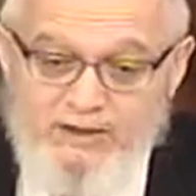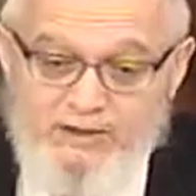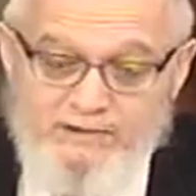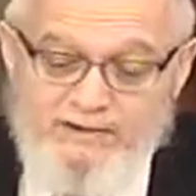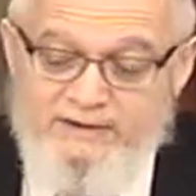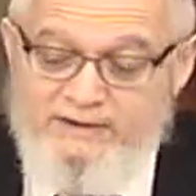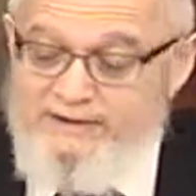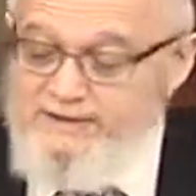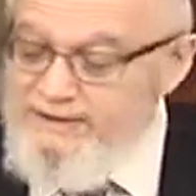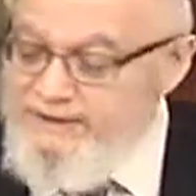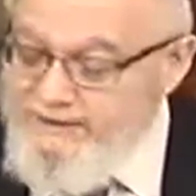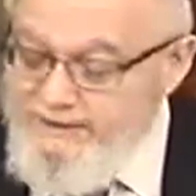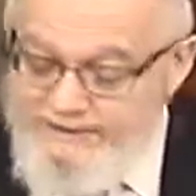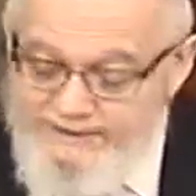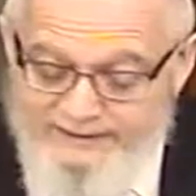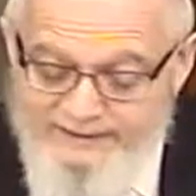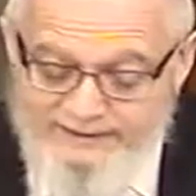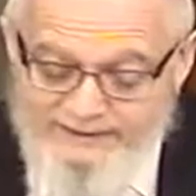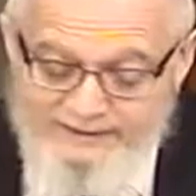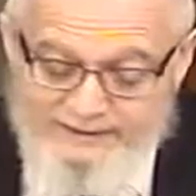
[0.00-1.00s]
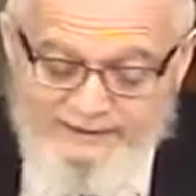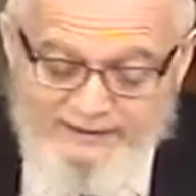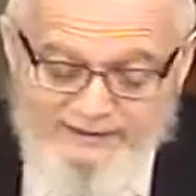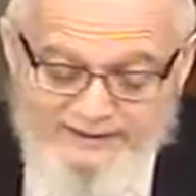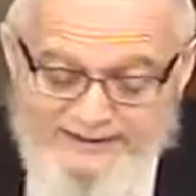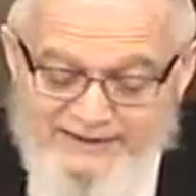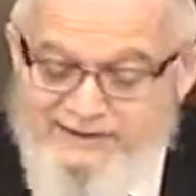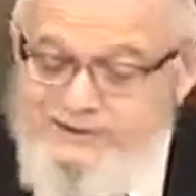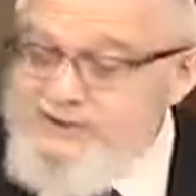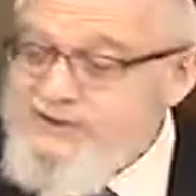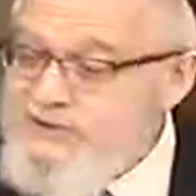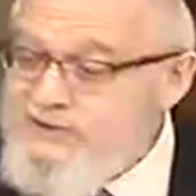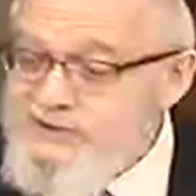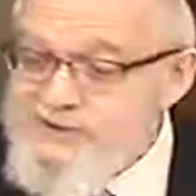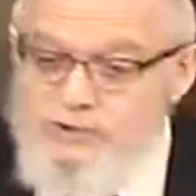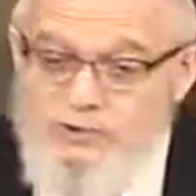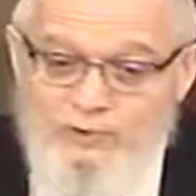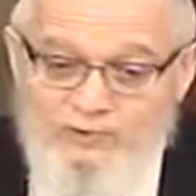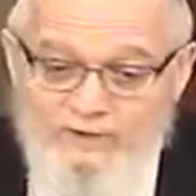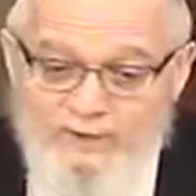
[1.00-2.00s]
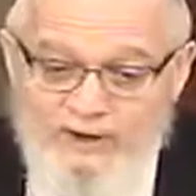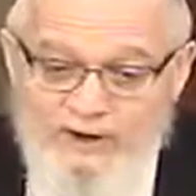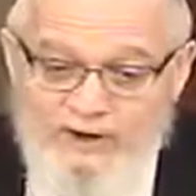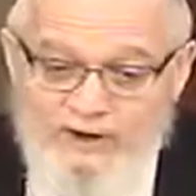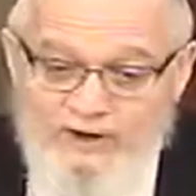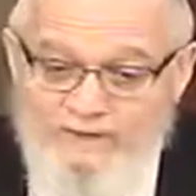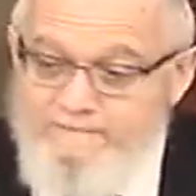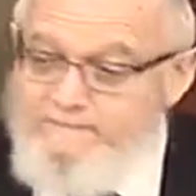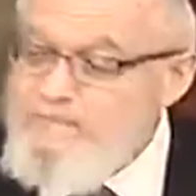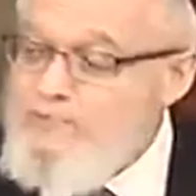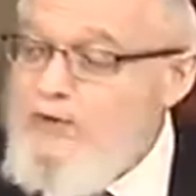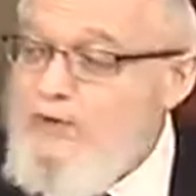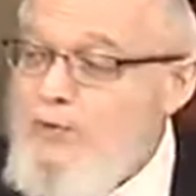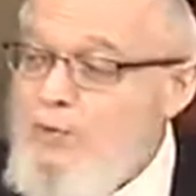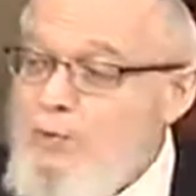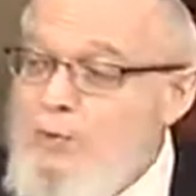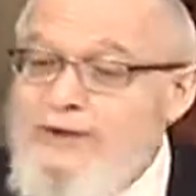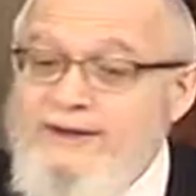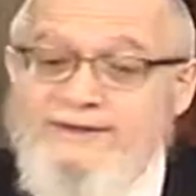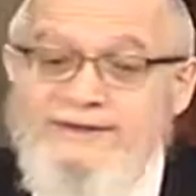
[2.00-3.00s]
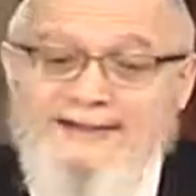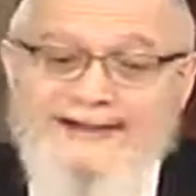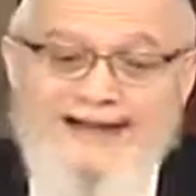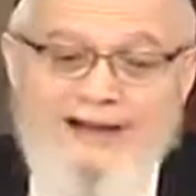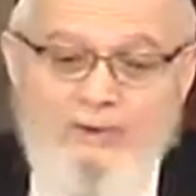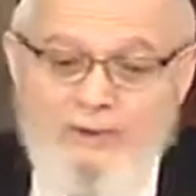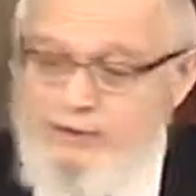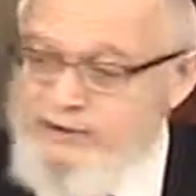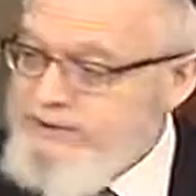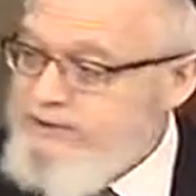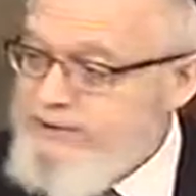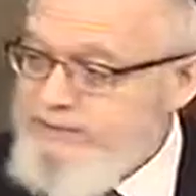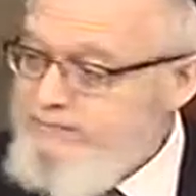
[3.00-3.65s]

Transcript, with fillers: the, the, the, the distance is too far, we allow it.